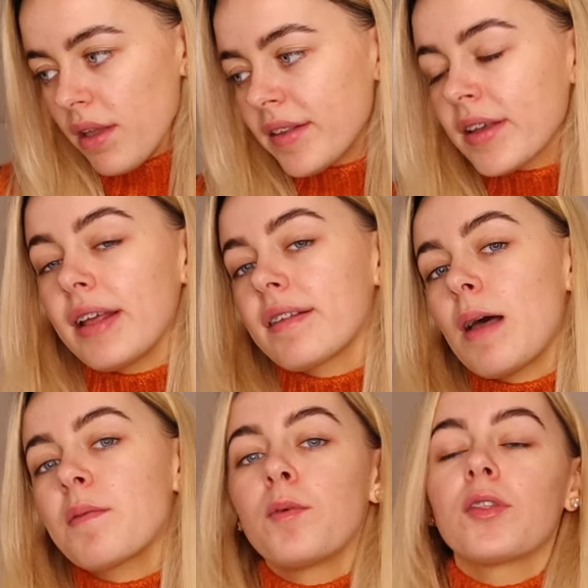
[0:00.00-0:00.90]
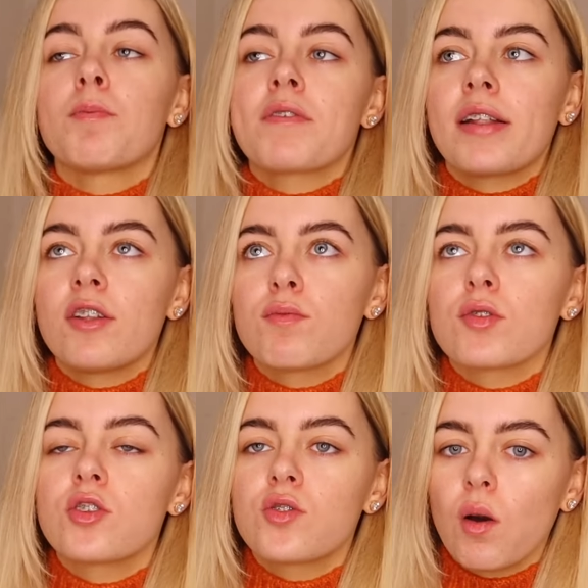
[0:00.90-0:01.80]
Skin exams, but the percentage
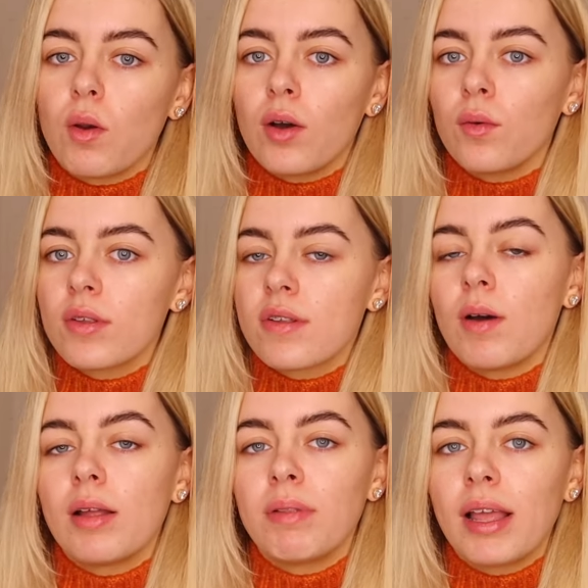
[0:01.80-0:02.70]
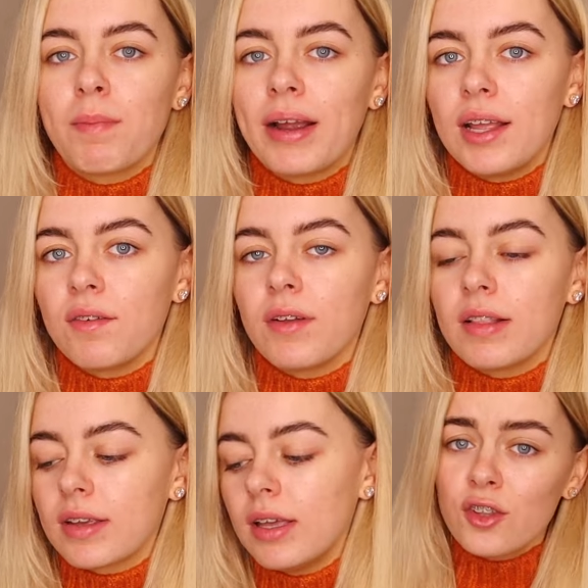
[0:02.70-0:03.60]
was so low, so I like barely even
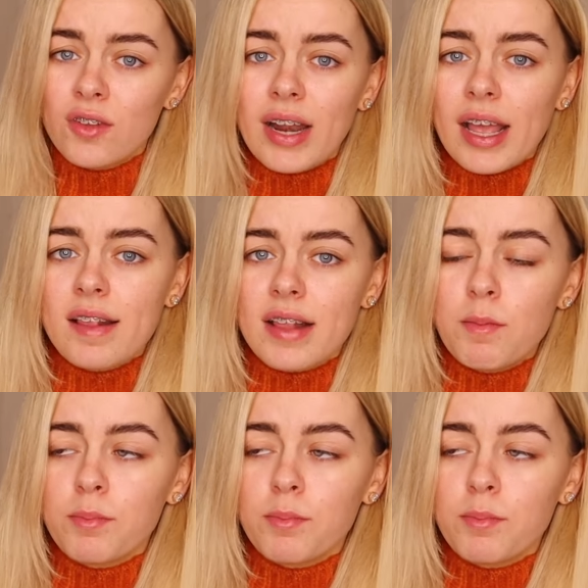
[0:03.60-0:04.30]
felt it, just for like exam